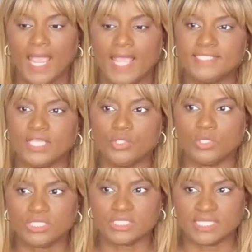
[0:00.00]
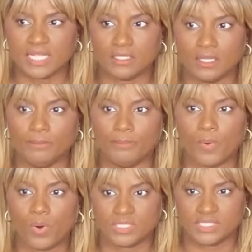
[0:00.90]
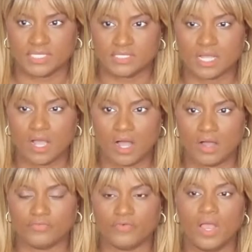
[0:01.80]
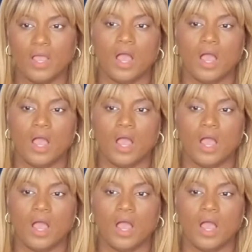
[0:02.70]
and that you understand the importance of